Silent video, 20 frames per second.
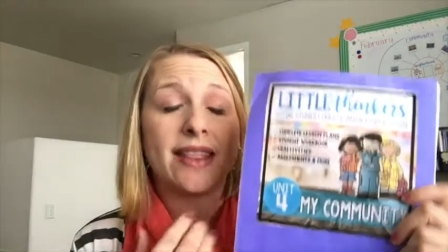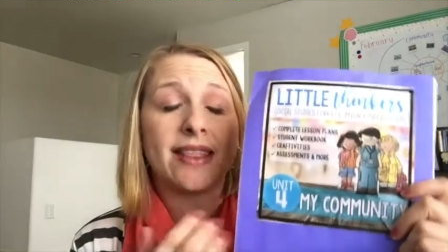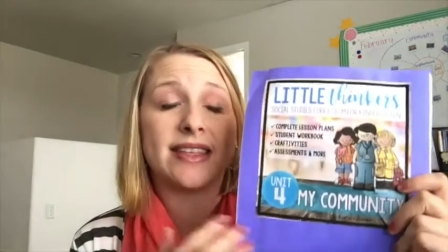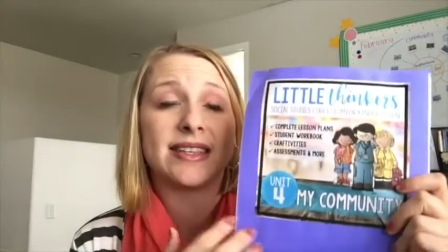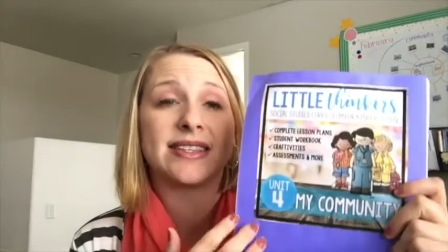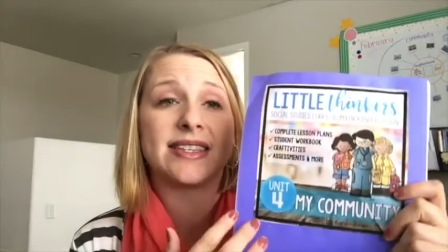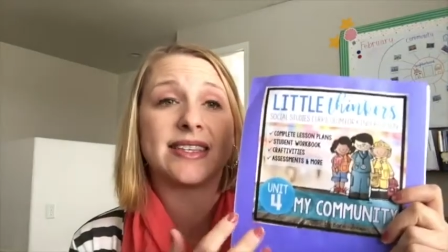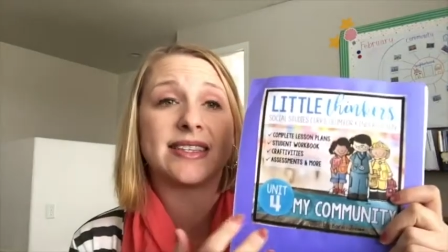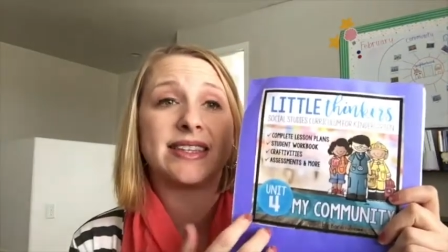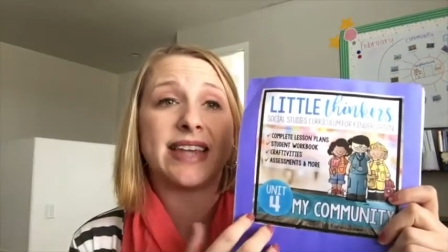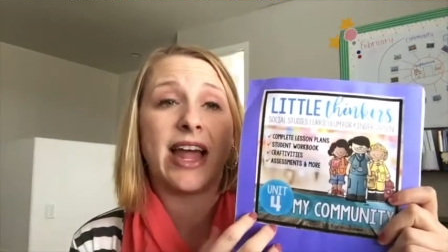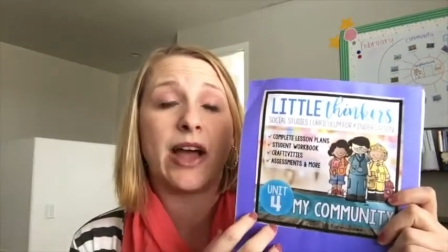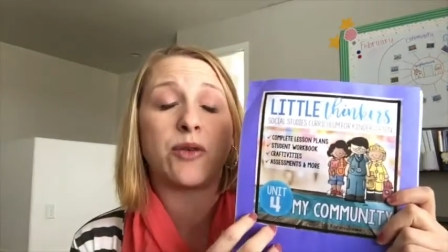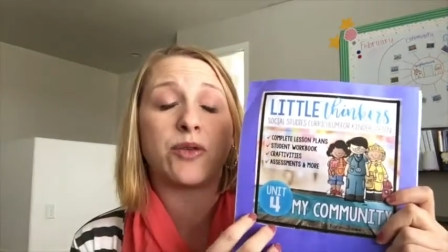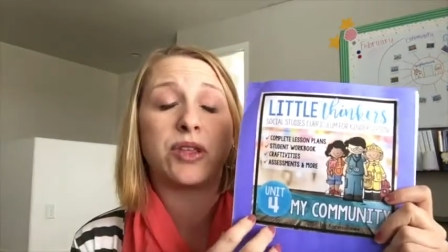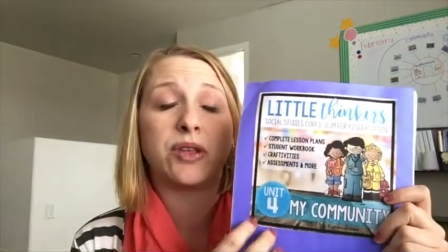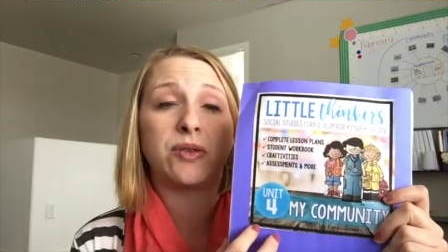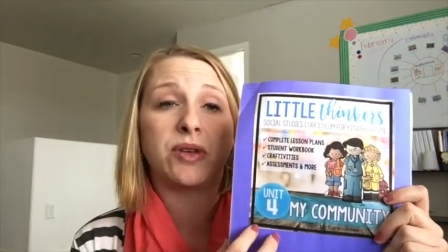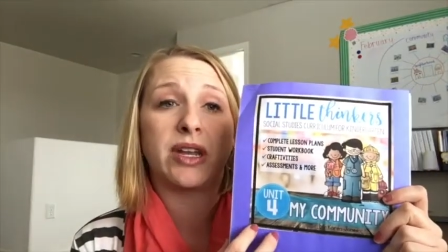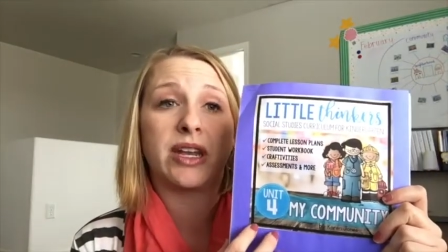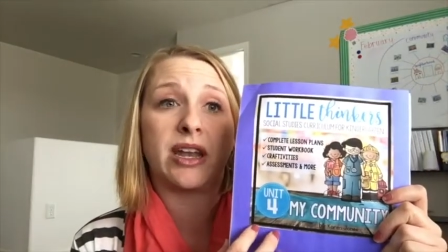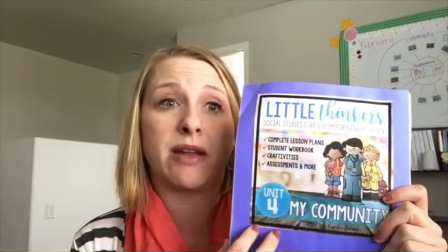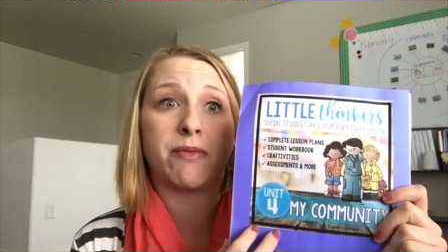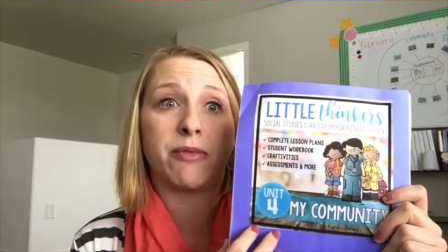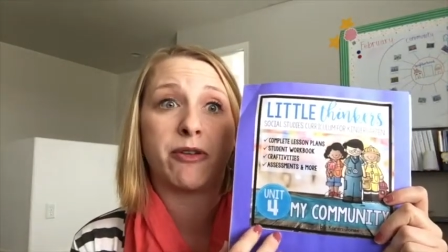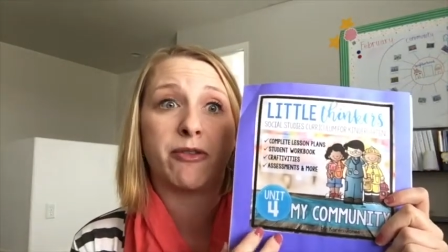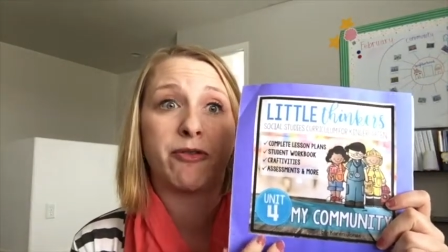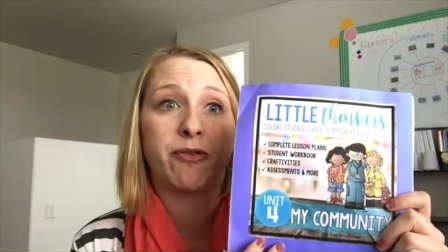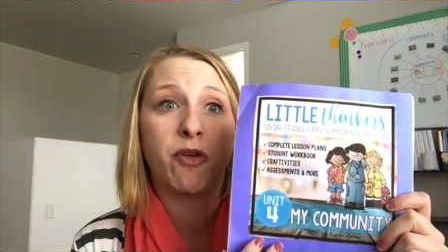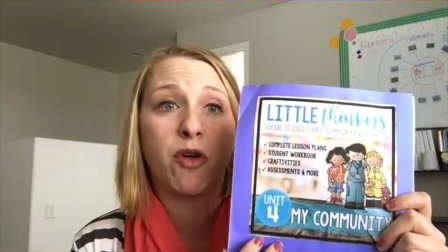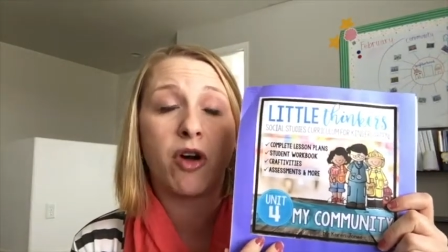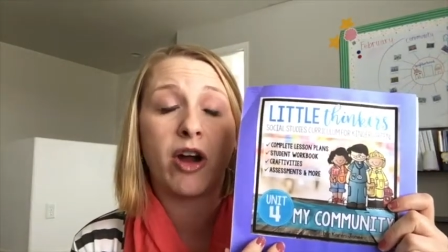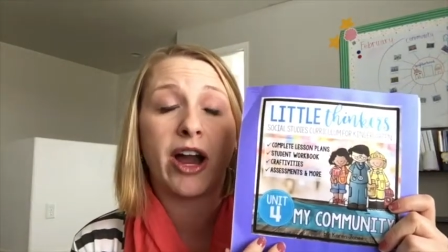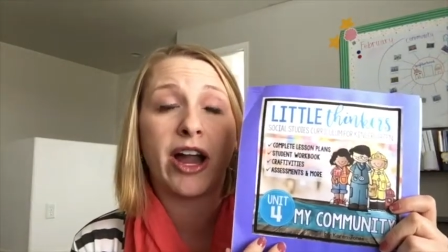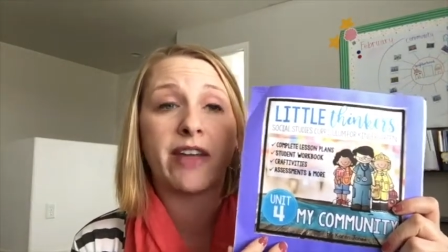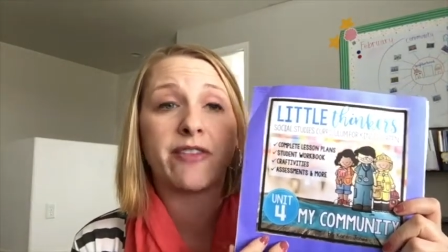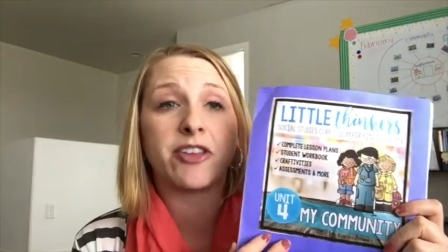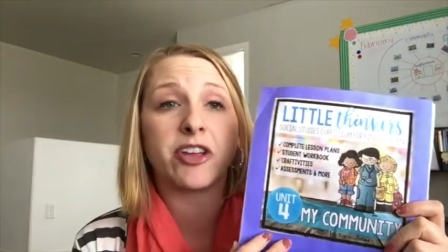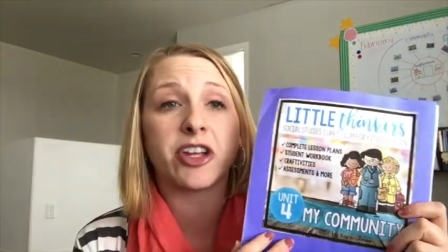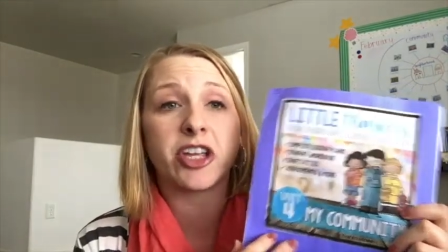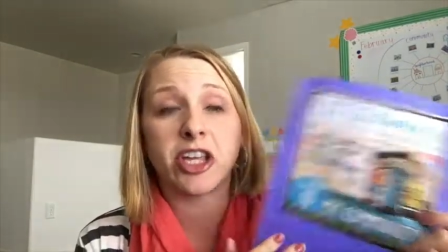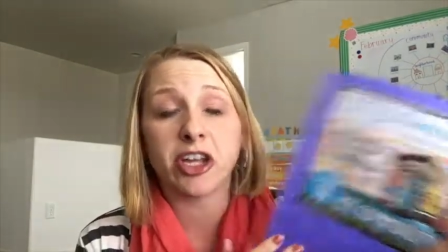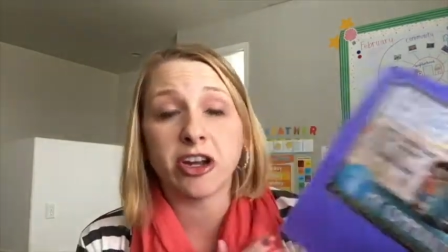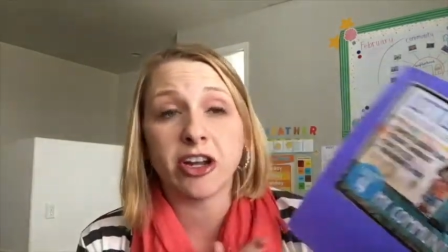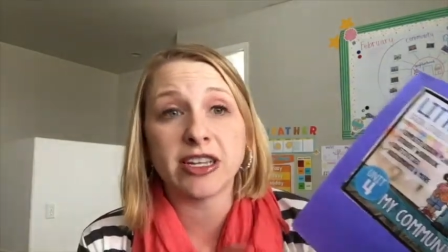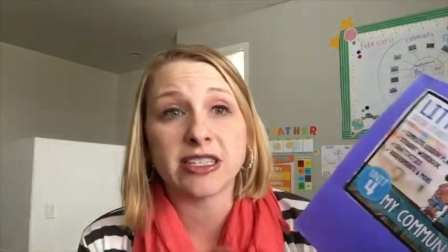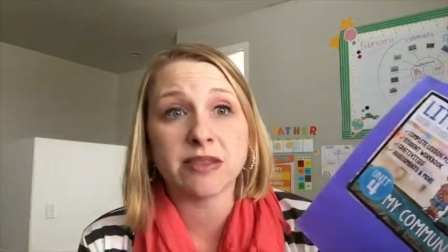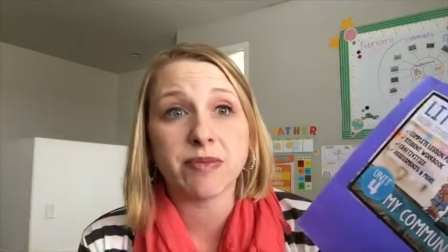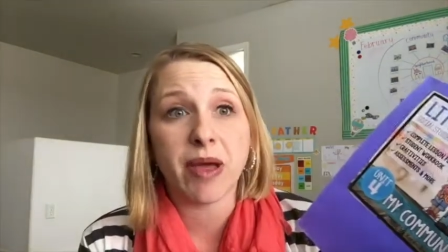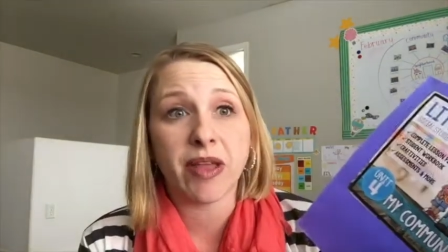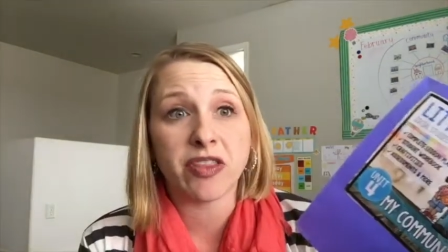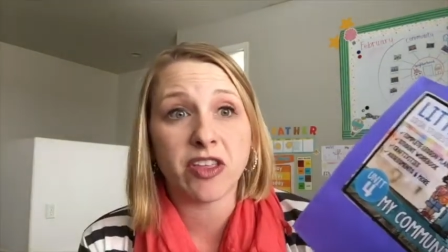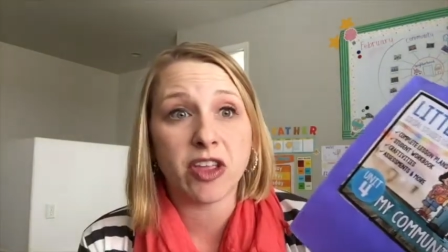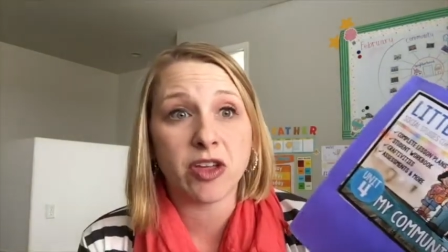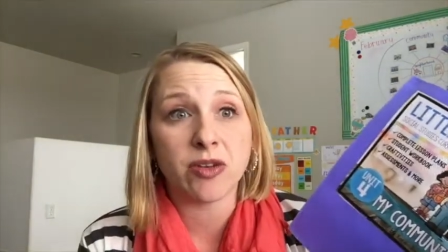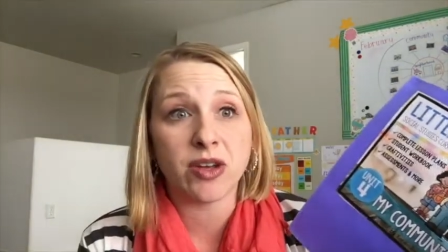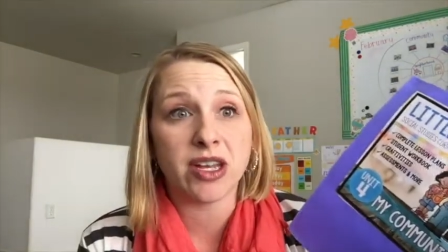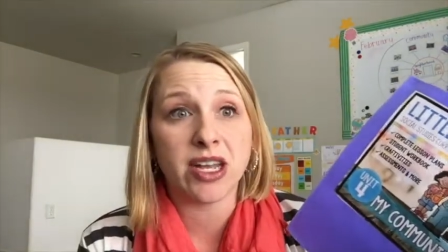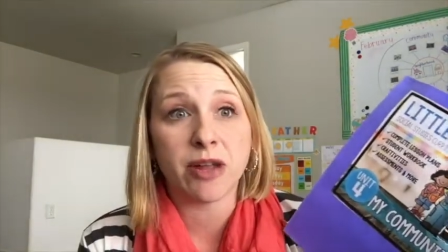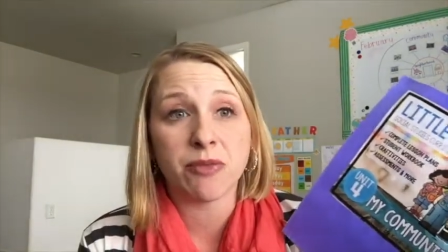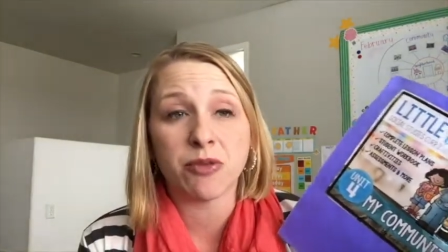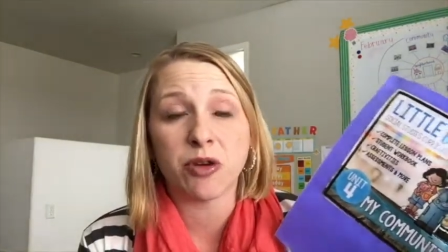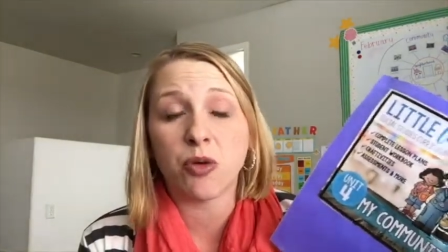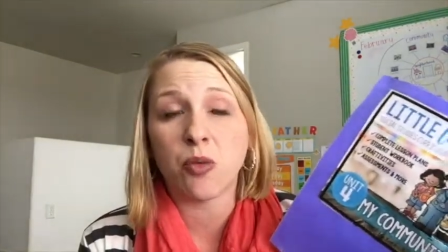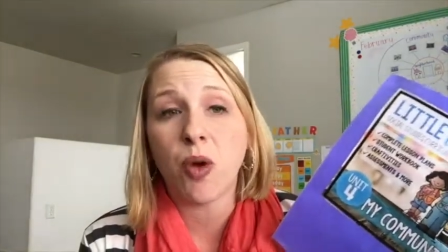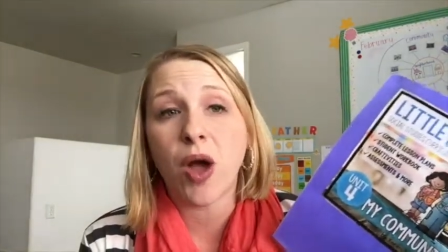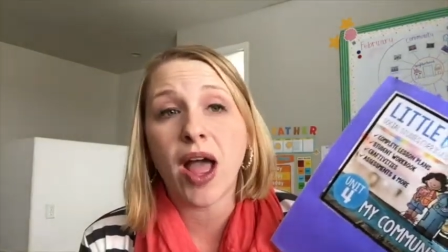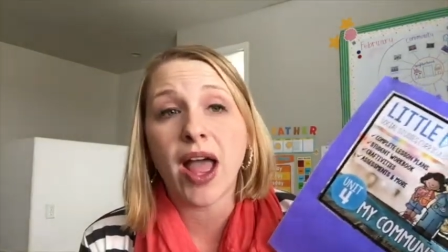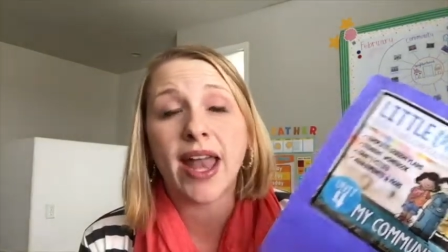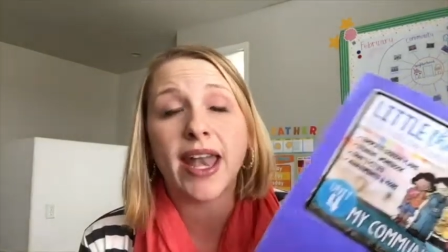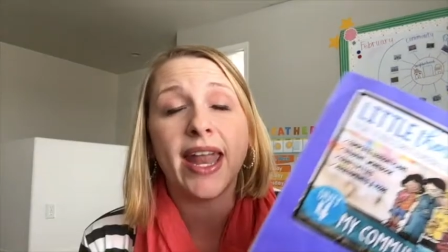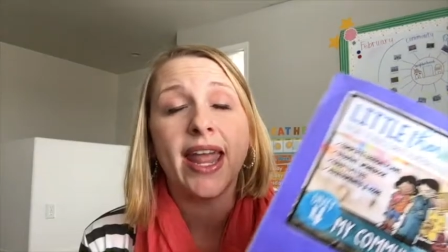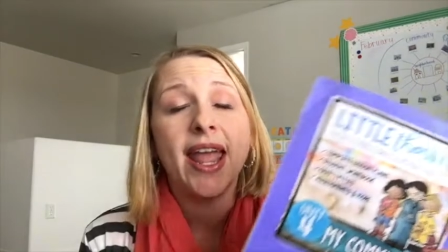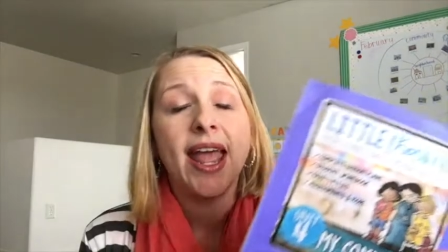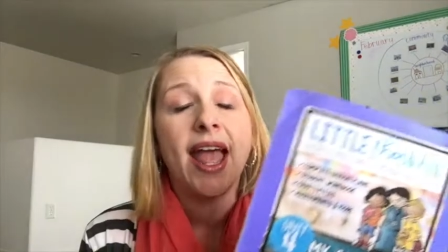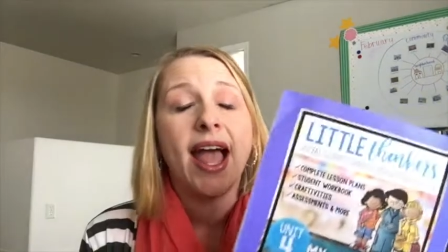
This is now unit number 4. If you're curious about the unit number 1,